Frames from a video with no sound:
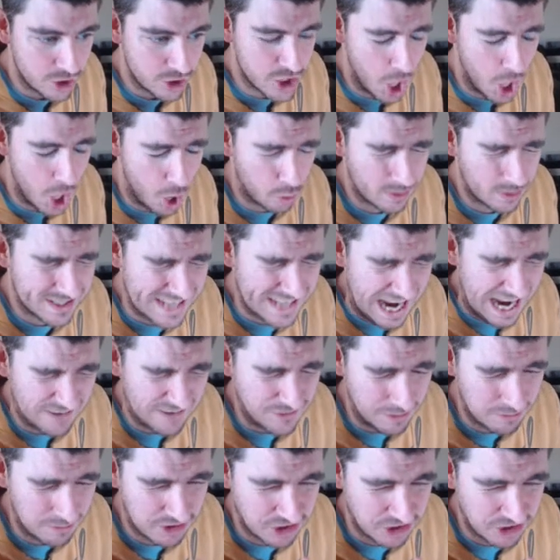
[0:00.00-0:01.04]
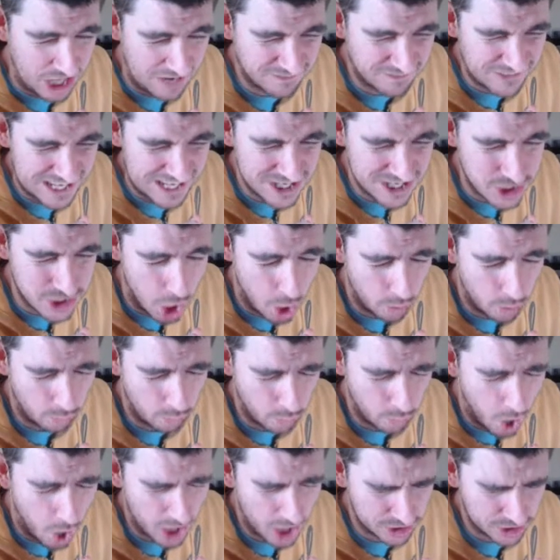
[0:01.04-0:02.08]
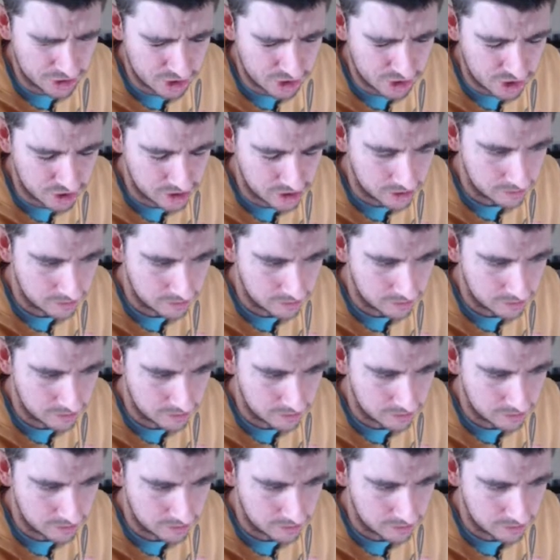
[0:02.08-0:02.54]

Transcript: don't give them stuff they don't want!